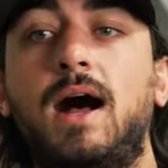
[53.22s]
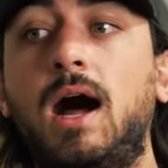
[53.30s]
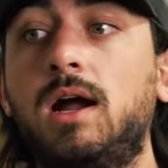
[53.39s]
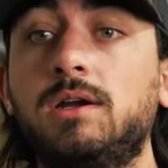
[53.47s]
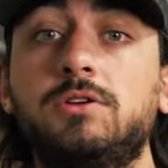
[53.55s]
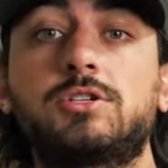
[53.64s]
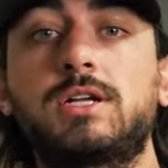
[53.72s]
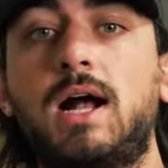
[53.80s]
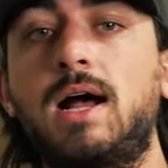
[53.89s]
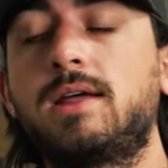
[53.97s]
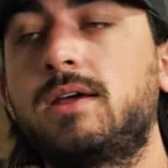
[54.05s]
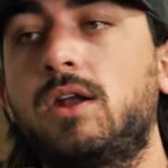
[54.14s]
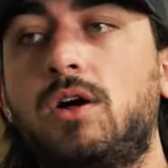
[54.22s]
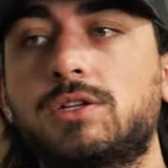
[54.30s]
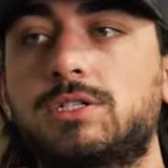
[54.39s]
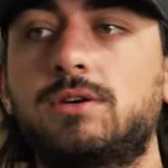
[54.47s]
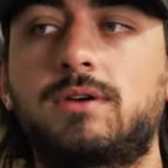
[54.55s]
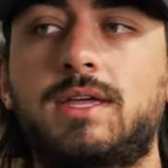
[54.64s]
on your shot. It
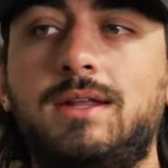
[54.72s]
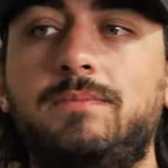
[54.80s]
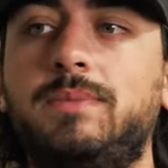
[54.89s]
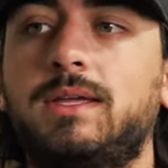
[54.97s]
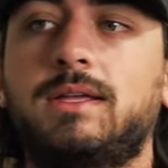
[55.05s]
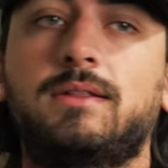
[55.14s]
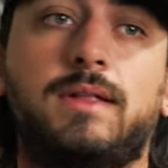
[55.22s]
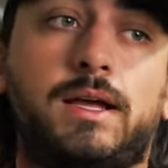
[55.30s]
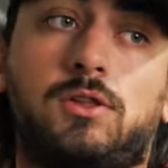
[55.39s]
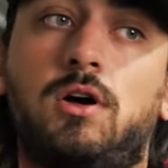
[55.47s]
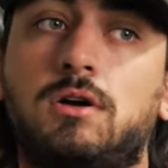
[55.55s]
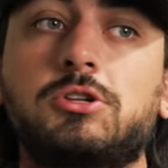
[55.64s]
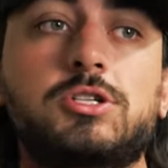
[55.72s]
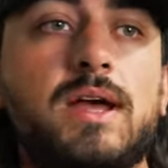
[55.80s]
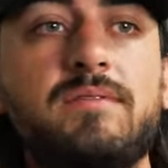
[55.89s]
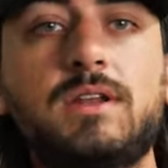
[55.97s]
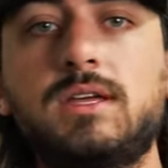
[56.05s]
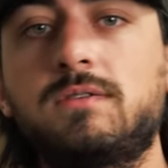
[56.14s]
also can be like
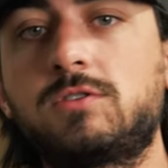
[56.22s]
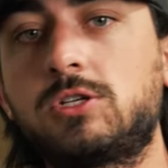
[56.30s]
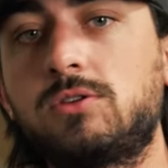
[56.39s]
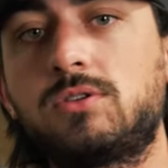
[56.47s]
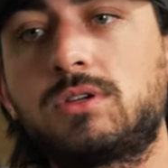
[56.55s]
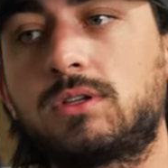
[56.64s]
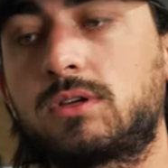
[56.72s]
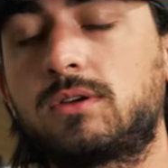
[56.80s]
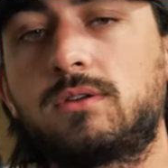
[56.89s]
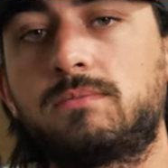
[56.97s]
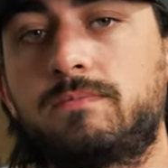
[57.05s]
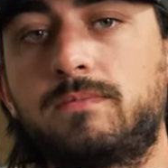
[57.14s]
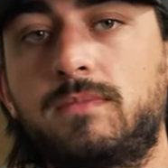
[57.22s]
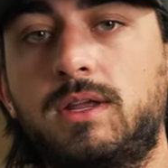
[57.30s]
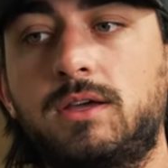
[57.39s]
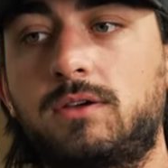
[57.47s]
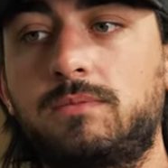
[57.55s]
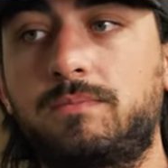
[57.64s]
longevity of shooting. It could
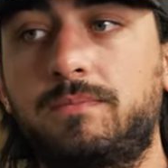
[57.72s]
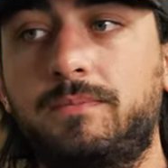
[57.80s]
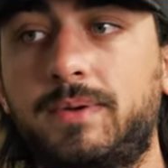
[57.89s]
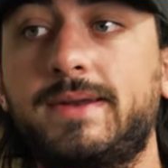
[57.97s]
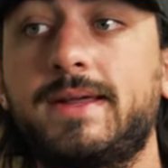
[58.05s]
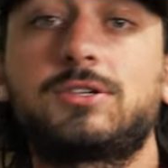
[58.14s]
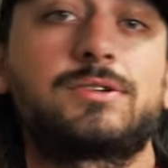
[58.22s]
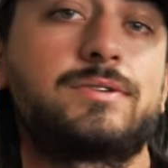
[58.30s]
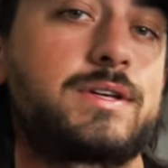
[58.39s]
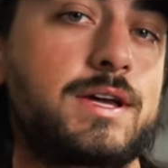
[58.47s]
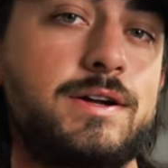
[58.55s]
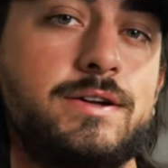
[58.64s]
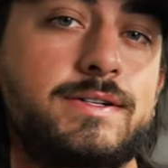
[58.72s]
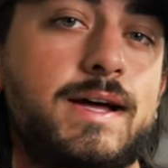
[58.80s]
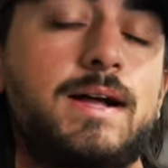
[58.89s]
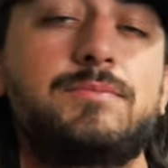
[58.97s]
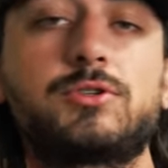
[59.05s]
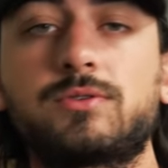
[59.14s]
potentially cut your
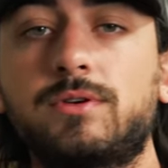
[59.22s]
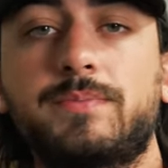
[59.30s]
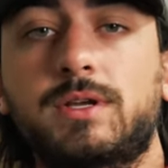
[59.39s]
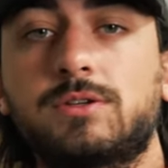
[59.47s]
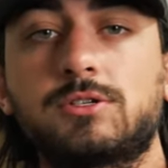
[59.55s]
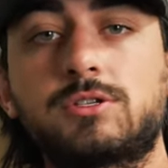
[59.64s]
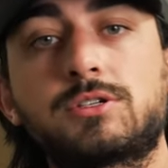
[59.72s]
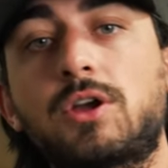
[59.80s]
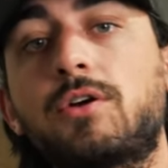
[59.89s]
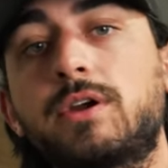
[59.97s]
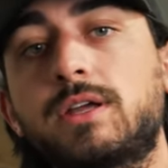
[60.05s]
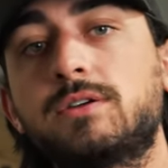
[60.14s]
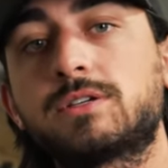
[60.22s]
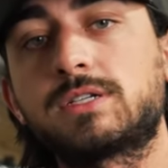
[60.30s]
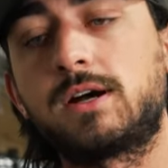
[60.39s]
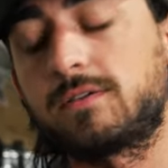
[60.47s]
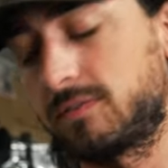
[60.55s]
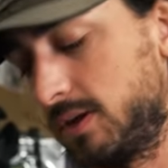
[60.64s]
time short because you're just hurting
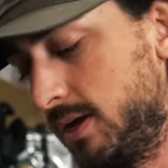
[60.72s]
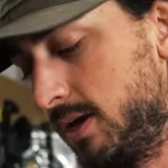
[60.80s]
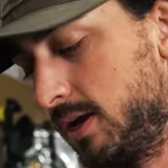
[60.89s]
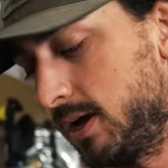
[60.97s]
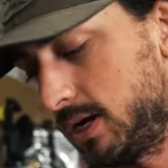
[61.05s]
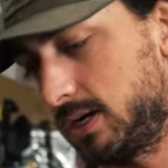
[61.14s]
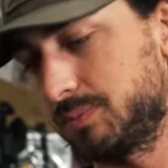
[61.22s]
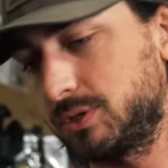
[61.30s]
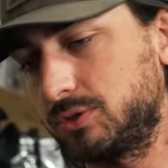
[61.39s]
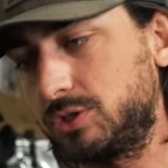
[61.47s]
yourself. So